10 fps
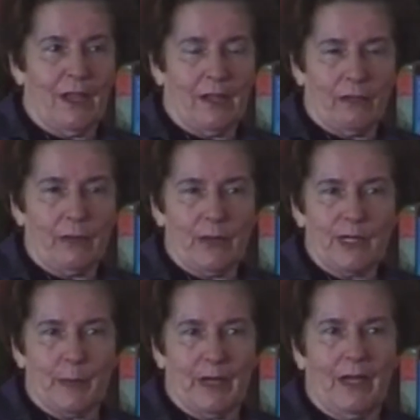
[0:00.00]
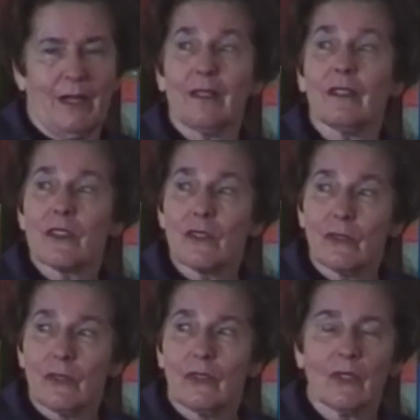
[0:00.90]
out of Rose Bay
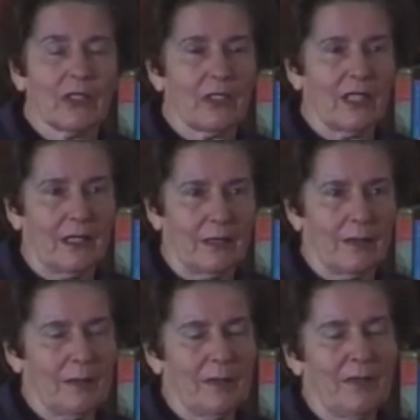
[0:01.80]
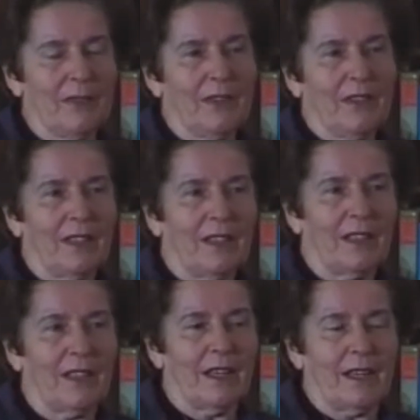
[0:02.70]
into Auckland here.
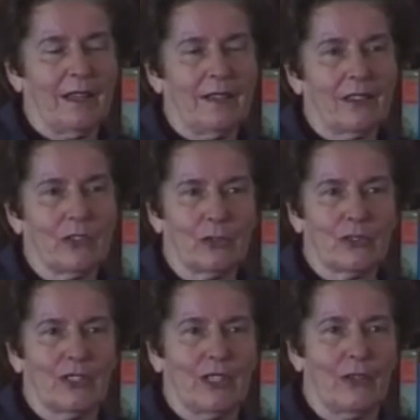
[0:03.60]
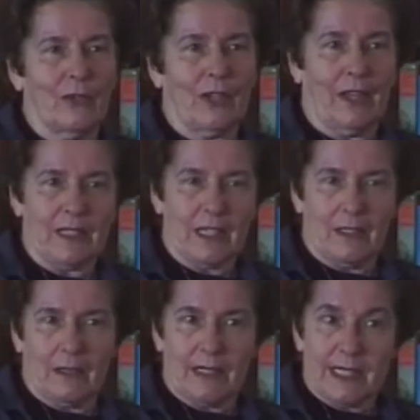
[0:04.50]
And then I
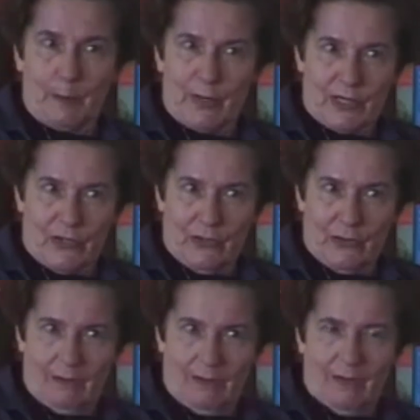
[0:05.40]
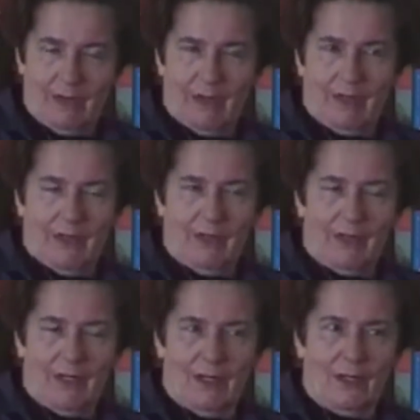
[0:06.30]
attended the summer school
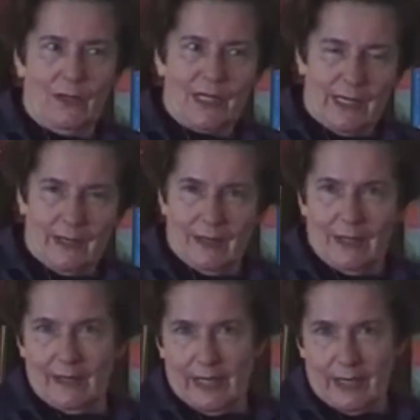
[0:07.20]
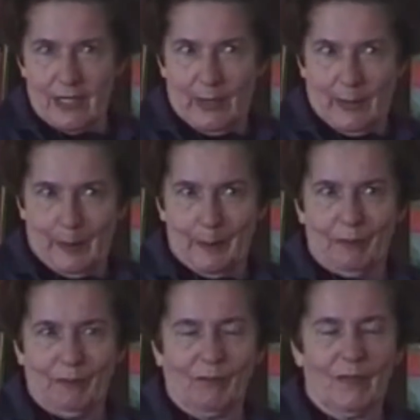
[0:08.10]
in New Zealand at that
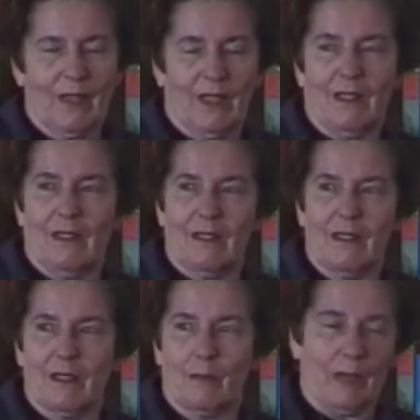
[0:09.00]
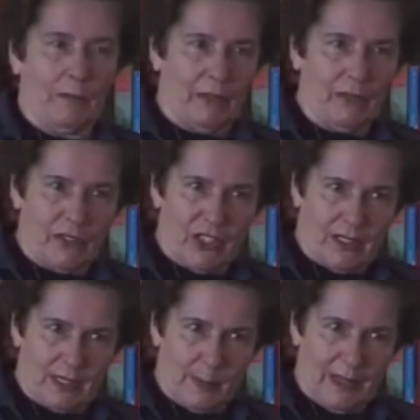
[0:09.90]
time and met my
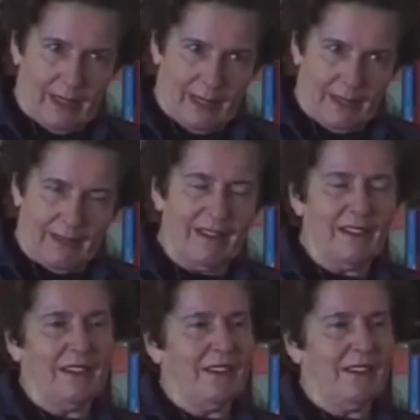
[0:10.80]
future husband there.